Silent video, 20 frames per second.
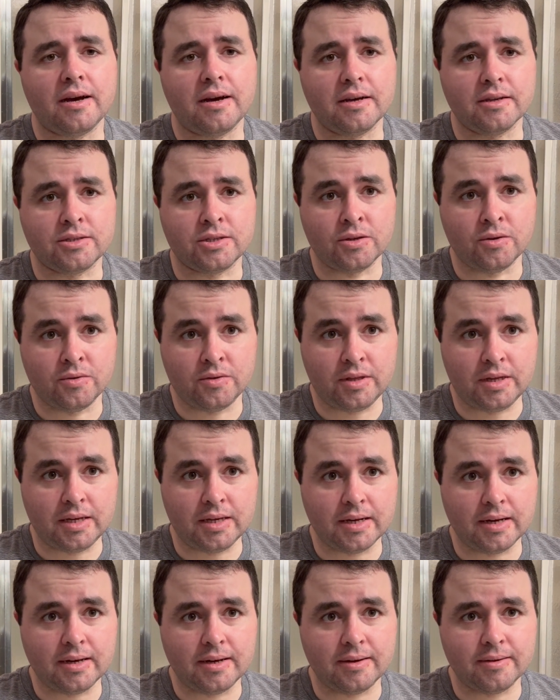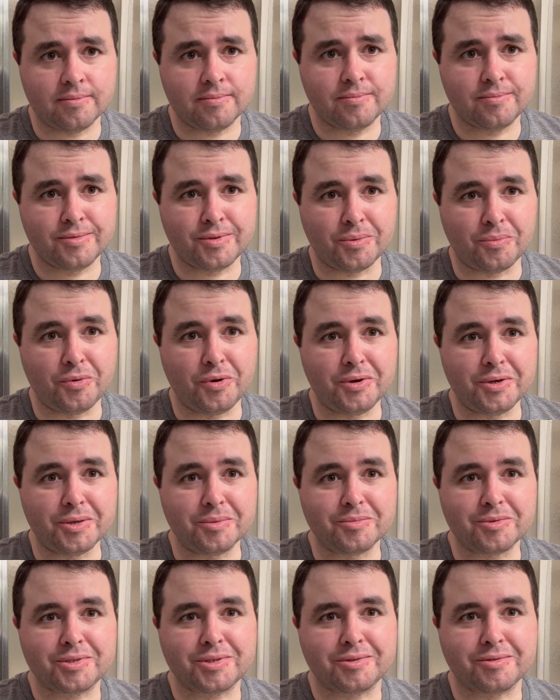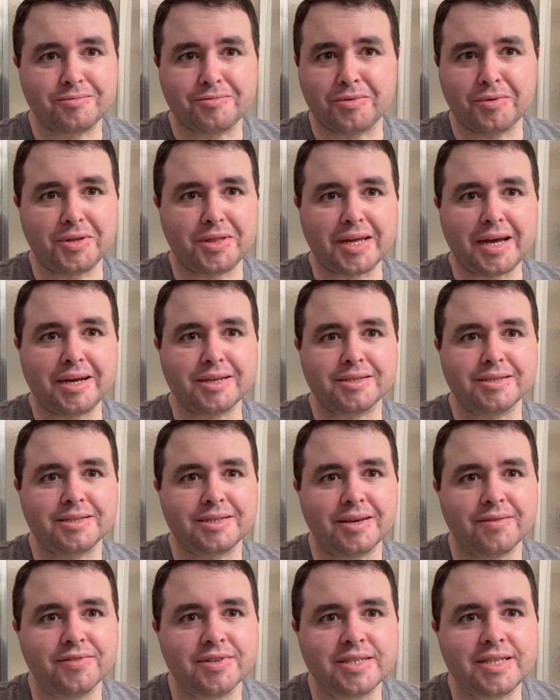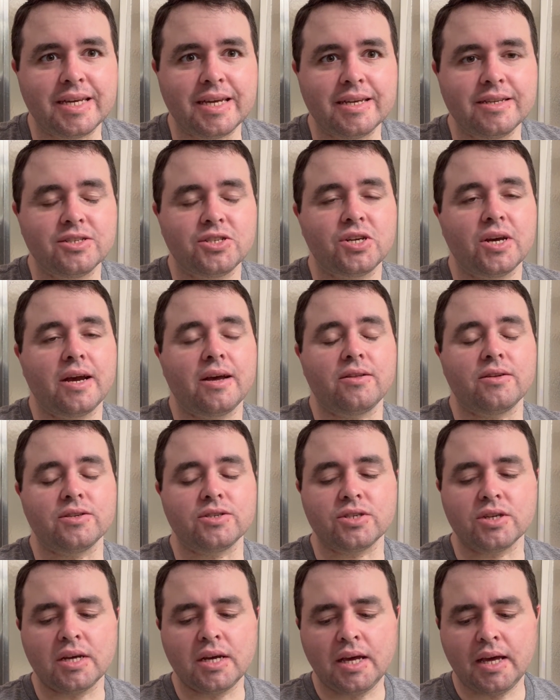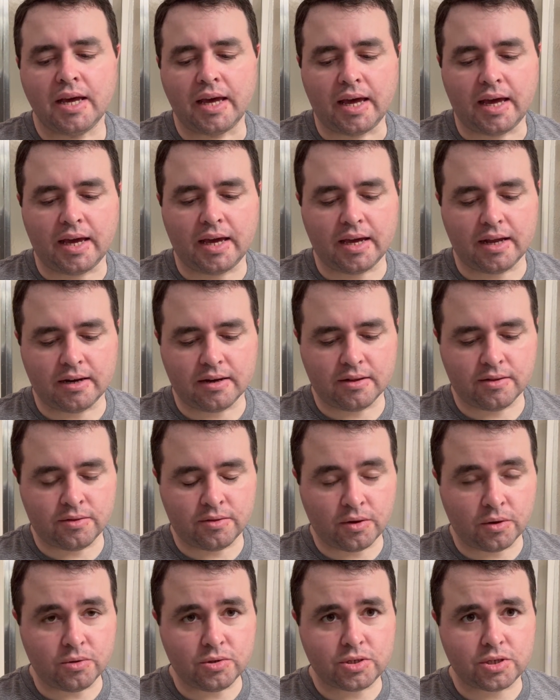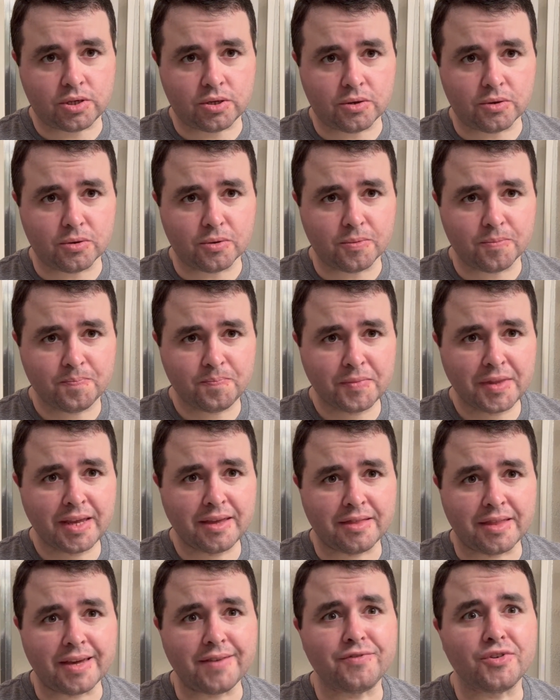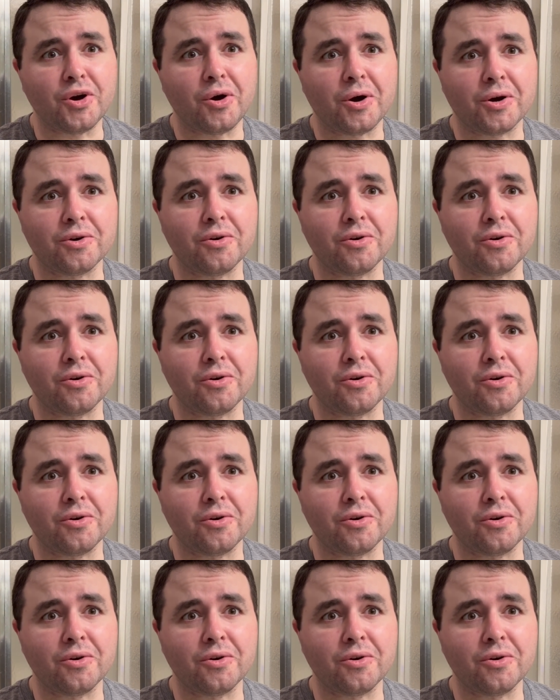So the Williams 3017 challenge. And those two, they've gone